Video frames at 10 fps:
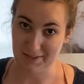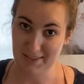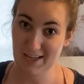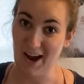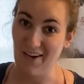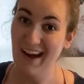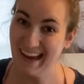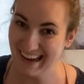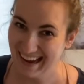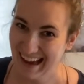So
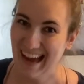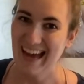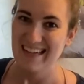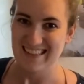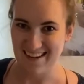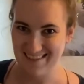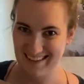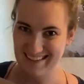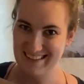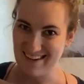
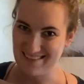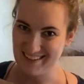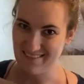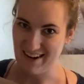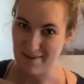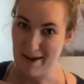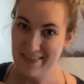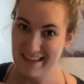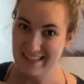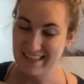definitely, definitely recommend this.